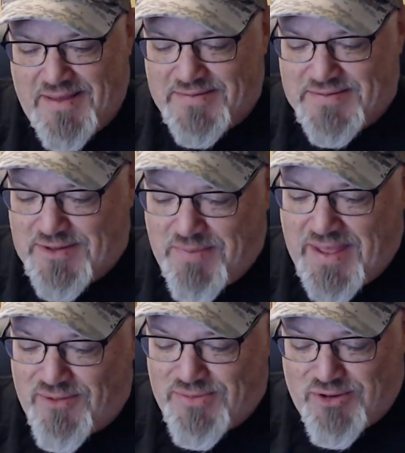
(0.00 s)

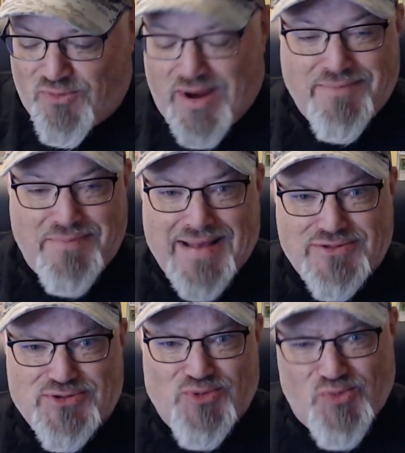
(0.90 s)
the
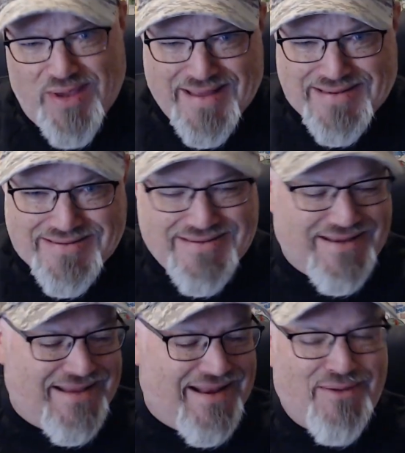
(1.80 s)
Grandmaster wins.
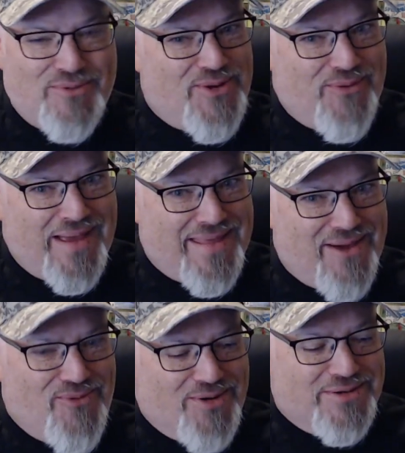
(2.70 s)
And I don't know how
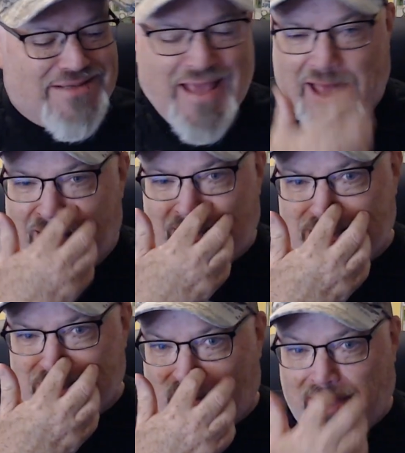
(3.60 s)
that works. How does
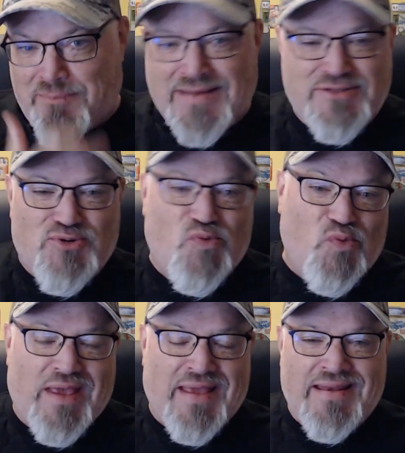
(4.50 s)
the Grandmaster
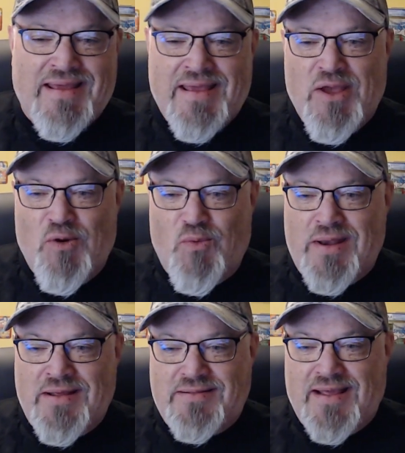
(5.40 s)
win
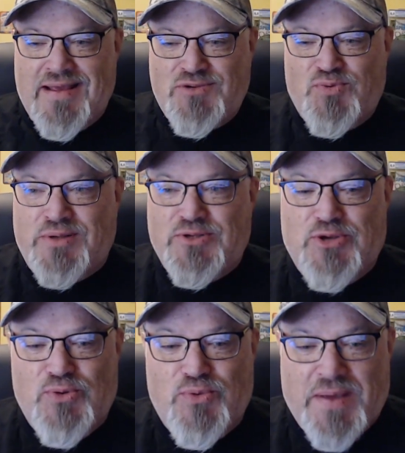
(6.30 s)
when they each won
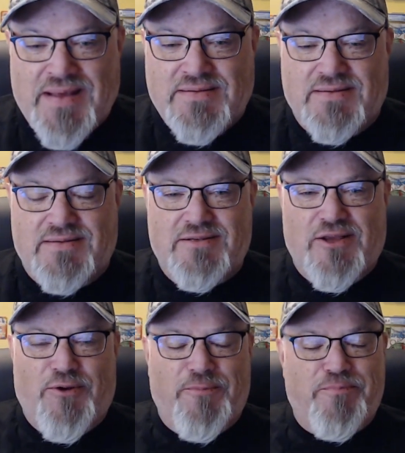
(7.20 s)
2 pieces?
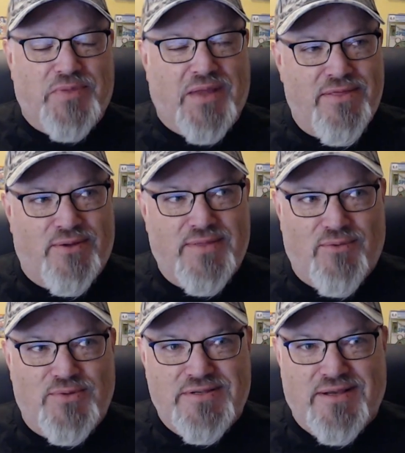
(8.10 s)
So I thought that was